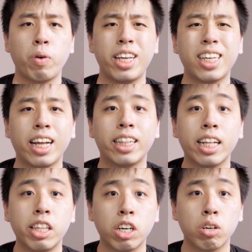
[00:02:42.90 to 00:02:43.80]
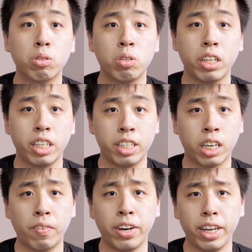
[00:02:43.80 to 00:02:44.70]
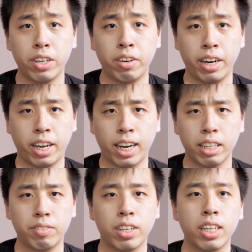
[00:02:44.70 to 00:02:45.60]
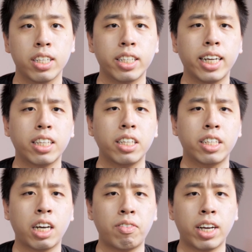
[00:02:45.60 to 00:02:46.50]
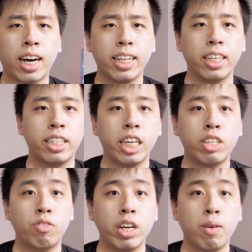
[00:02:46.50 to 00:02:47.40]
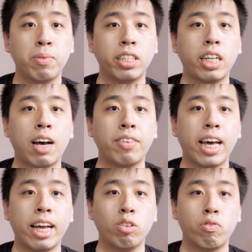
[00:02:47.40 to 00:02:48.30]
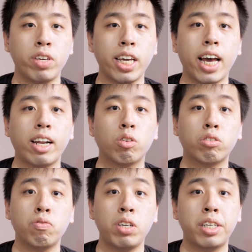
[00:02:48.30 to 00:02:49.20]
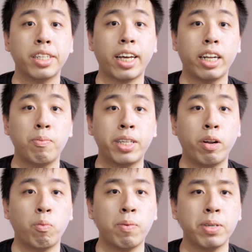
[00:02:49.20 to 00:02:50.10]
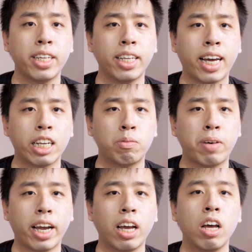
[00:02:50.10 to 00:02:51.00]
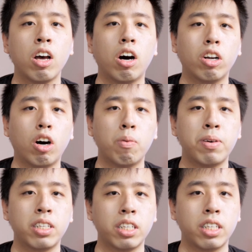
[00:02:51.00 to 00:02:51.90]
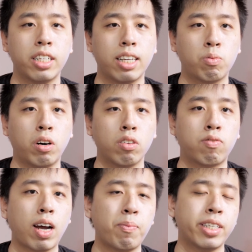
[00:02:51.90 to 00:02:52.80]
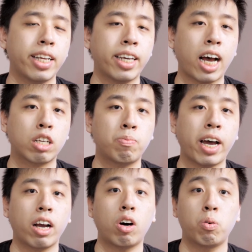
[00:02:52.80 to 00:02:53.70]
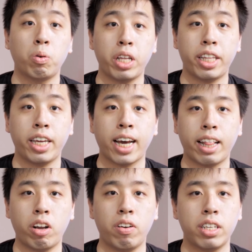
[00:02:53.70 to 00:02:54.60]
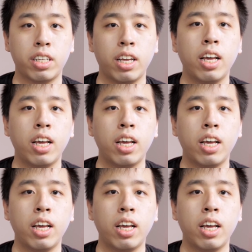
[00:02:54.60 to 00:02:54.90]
ways identical to the Discover It credit card. Just like the Discover card, the Chase Freedom doesn't have an annual fee and also features unlimited 1% cashback on all purchases as well as 5% cashback on rotating categories.